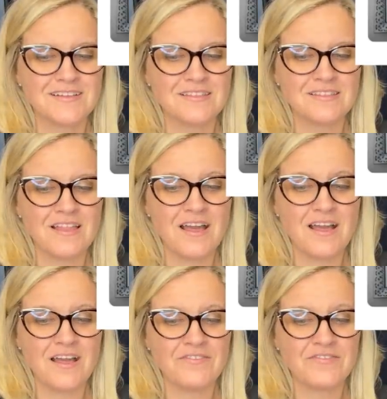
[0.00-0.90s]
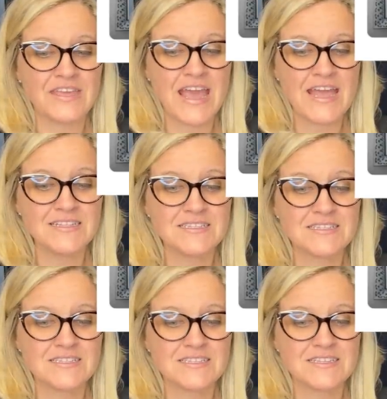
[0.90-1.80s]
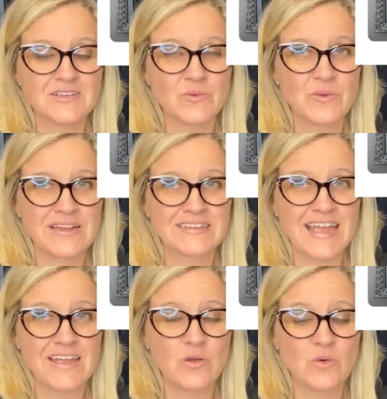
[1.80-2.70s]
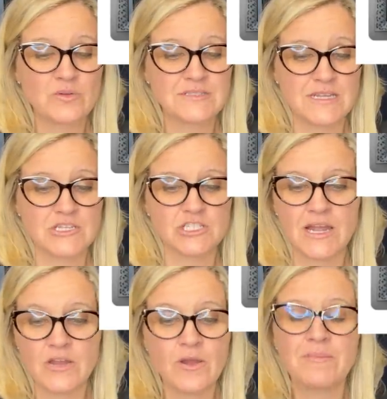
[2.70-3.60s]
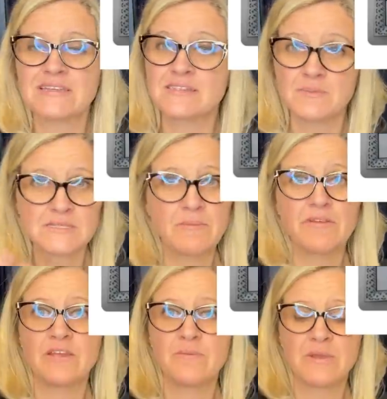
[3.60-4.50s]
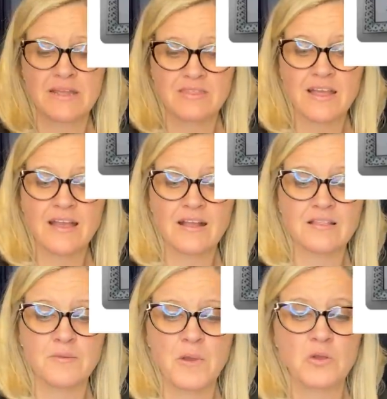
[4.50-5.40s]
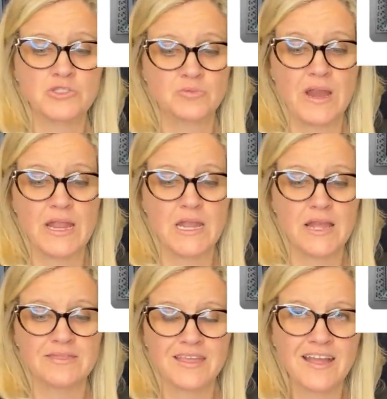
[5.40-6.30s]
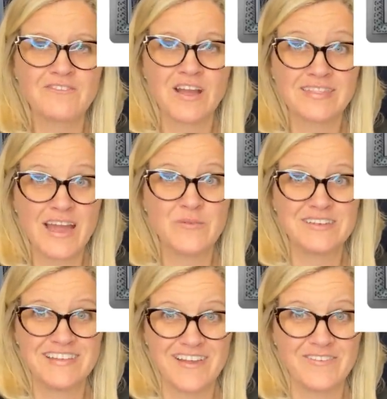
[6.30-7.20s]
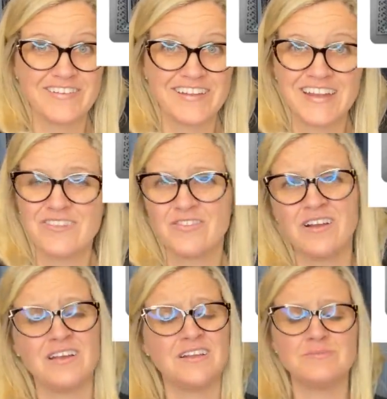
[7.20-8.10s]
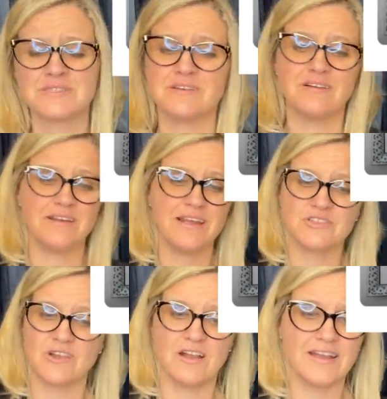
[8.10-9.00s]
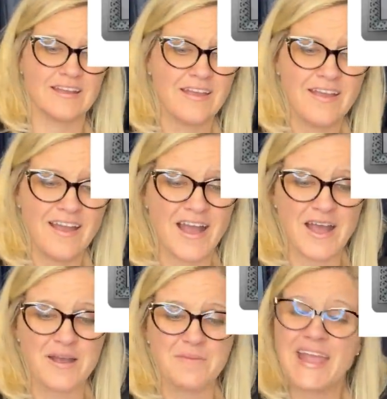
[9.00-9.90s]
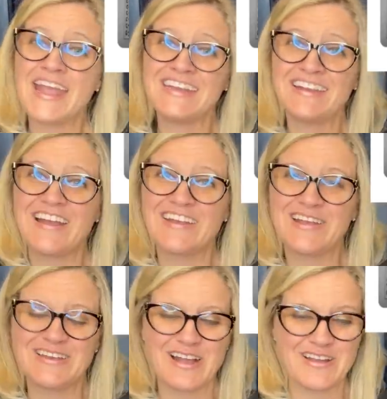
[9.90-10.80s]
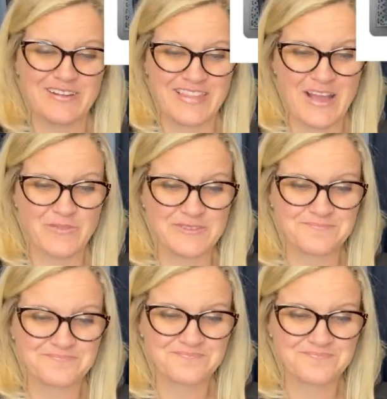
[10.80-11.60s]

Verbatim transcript: Lafayette rectangle dish. I know I messed up some of it, but I think I got Limoges right. I think I've got that one down. And if not, I'm sorry, I tried. Um, eighty-nine ninety-nine on that one.